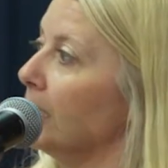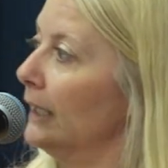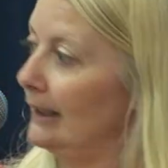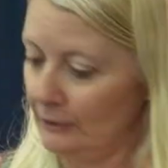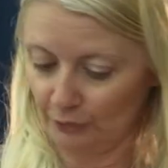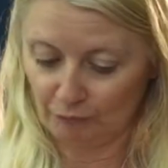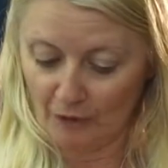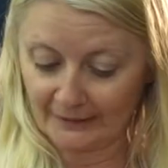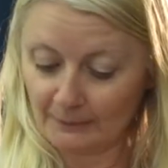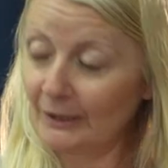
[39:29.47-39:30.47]
I thought,
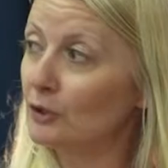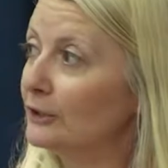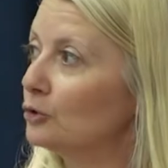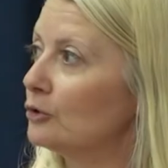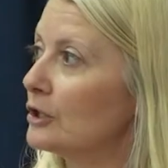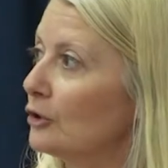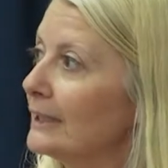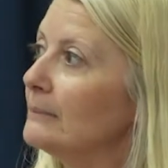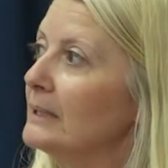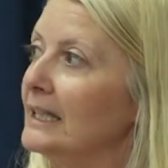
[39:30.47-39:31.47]
what am I going to do? So
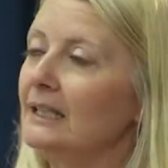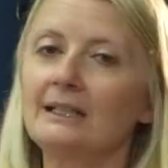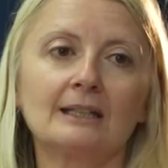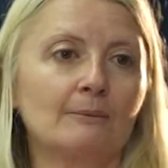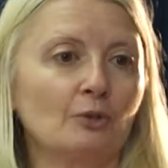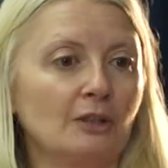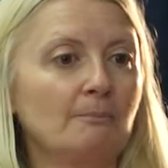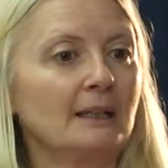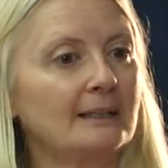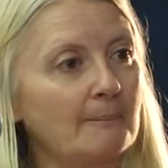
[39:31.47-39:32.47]
in the beginning, I'm going to
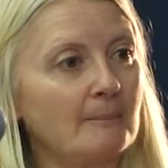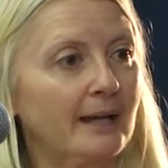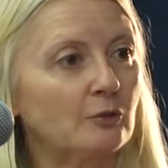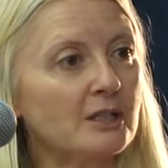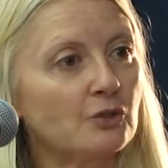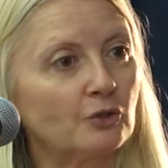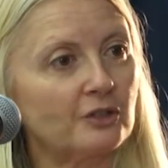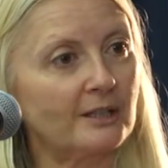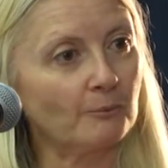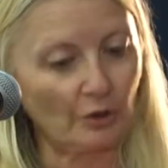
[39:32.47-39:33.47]
build up my
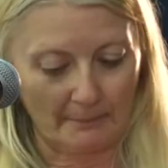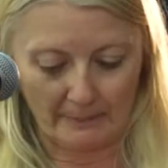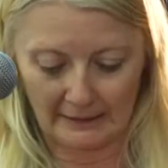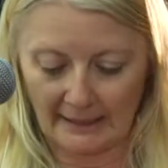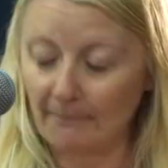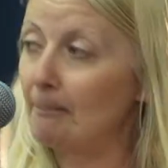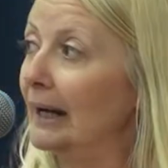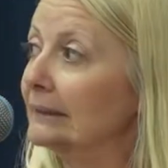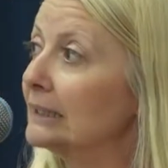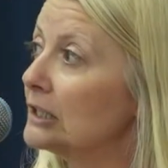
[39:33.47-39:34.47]
research. I'm going to build up
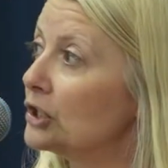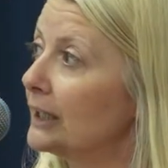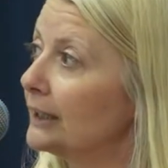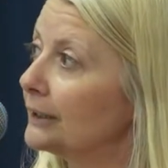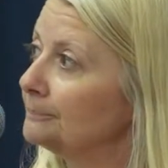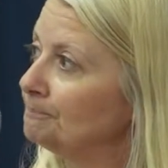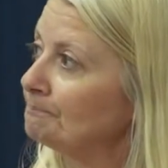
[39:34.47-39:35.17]
my teaching.